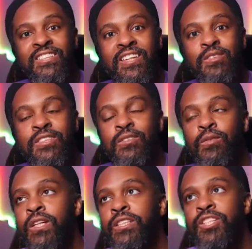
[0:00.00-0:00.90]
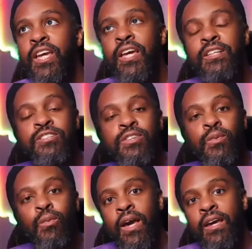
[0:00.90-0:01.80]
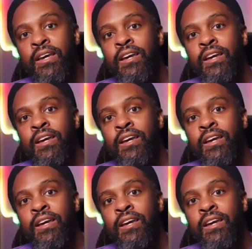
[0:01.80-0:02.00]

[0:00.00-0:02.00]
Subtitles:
It was what changed the way